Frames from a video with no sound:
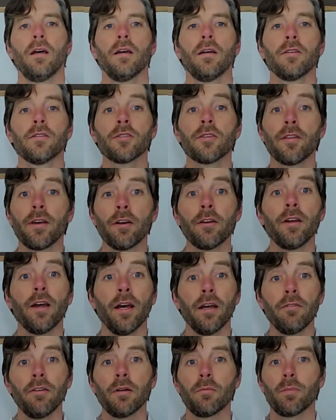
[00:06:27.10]
So there you
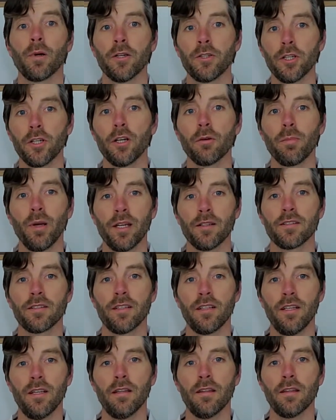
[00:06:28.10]
have it. Brushing your pet's
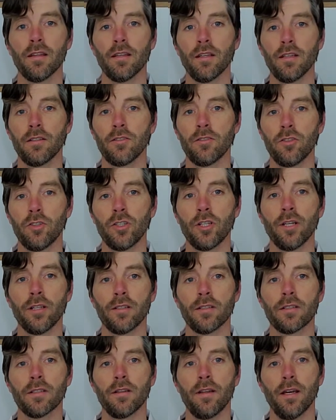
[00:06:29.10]
teeth is
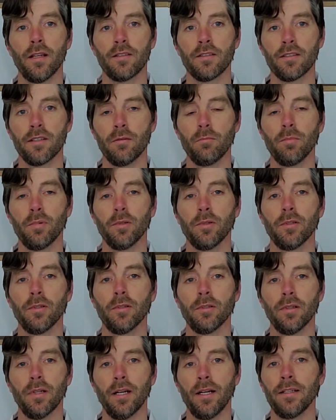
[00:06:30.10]
just that simple.
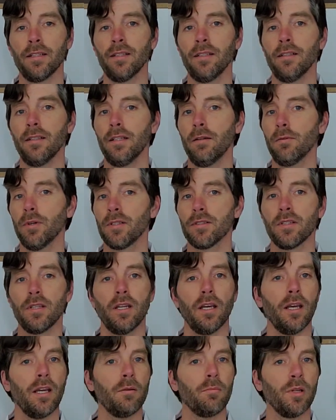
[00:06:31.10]
Ideally once a
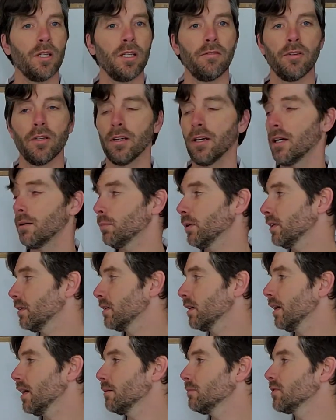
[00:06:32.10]
day, but even a couple of
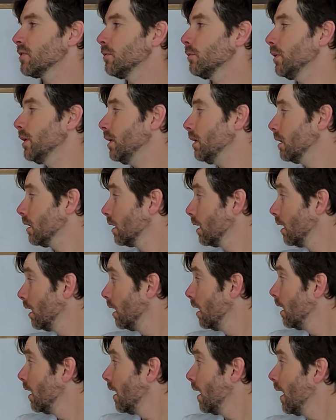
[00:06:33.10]
times a week,
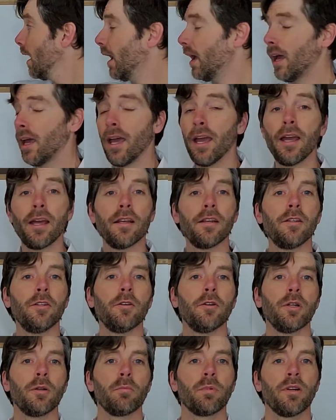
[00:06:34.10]
and you
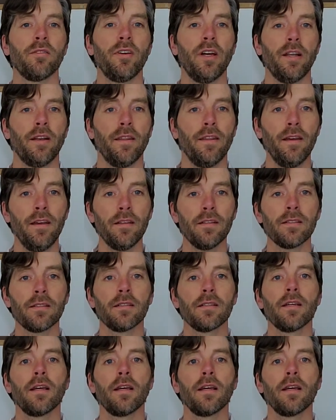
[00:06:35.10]
can prevent this,